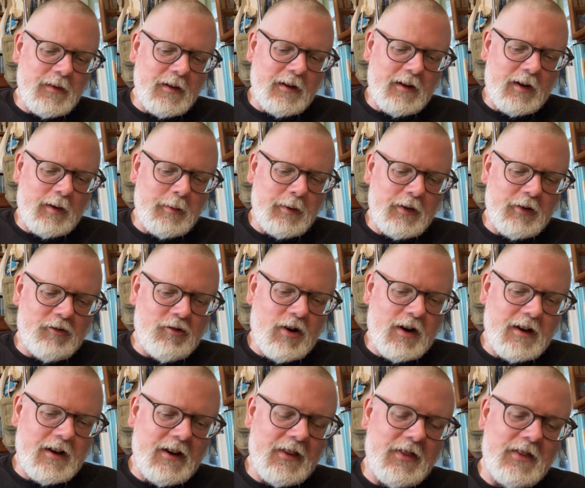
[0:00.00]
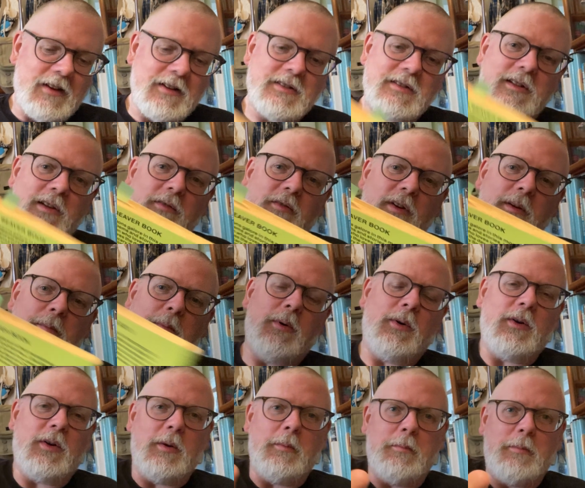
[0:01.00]
Albert the Dragon in this lovely
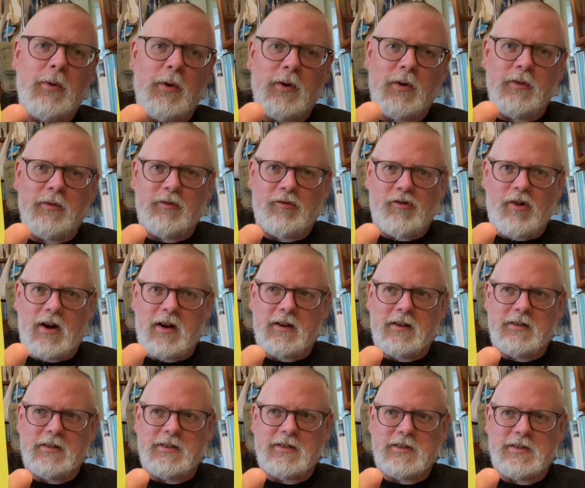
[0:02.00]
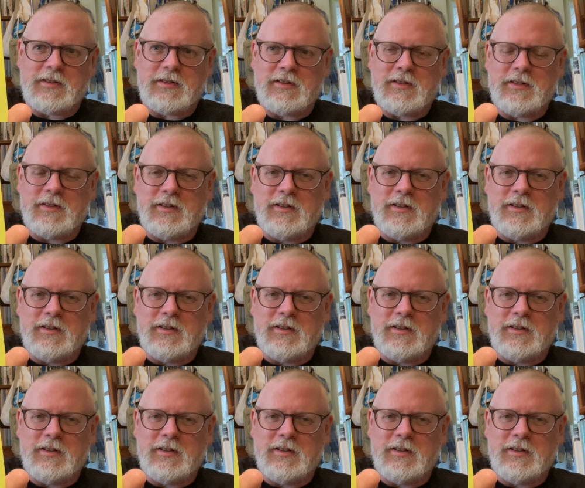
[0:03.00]
book, A Book of Dragons,